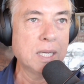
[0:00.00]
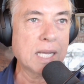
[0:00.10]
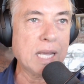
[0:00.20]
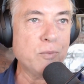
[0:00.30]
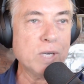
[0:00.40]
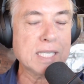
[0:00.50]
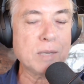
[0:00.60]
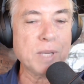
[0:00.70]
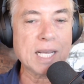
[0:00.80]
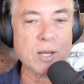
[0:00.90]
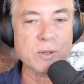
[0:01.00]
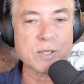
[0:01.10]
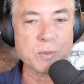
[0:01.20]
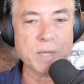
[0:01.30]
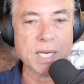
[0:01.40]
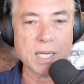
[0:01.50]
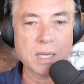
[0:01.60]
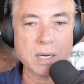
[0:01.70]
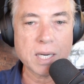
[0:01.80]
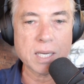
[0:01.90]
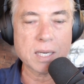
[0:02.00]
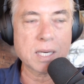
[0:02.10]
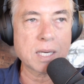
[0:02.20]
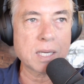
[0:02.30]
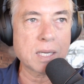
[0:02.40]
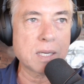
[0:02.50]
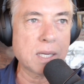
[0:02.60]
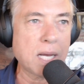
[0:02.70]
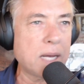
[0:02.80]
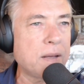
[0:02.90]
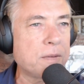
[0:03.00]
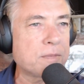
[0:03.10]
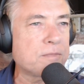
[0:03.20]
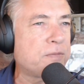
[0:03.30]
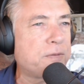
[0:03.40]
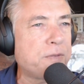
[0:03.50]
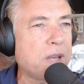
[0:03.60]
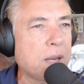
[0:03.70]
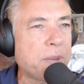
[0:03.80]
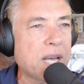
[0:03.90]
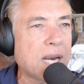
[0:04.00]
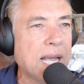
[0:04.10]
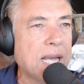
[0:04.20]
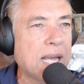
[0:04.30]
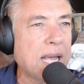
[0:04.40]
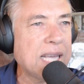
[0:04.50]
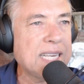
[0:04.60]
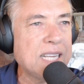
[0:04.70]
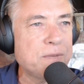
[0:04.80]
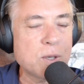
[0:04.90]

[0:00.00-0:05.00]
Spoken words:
came reasonably close to winning, right? Fell about 18